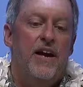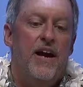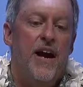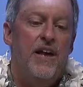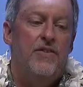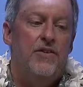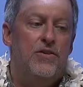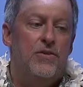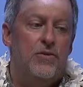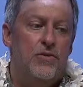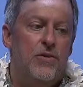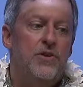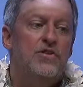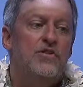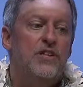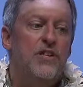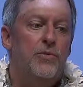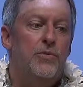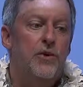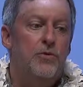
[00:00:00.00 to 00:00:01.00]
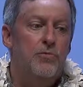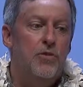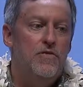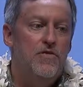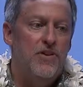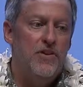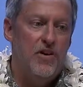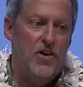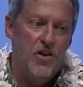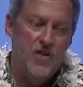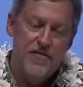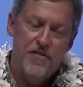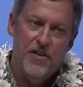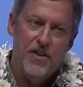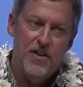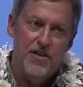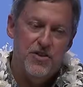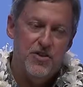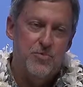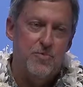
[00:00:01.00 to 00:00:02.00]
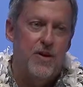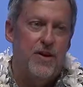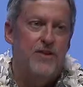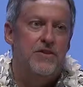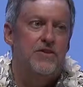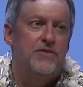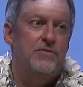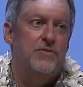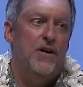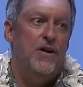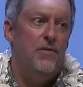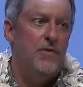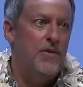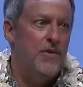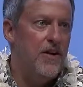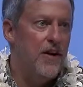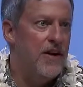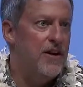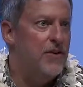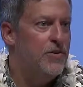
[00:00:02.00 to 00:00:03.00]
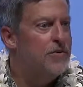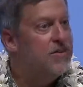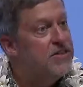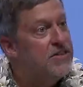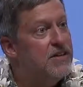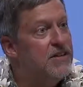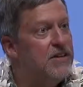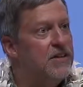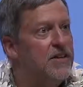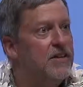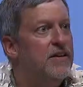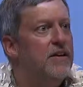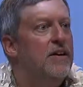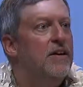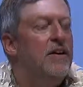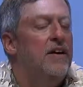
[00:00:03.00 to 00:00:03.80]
And then increasingly, when you move to the offline space, right, with IoT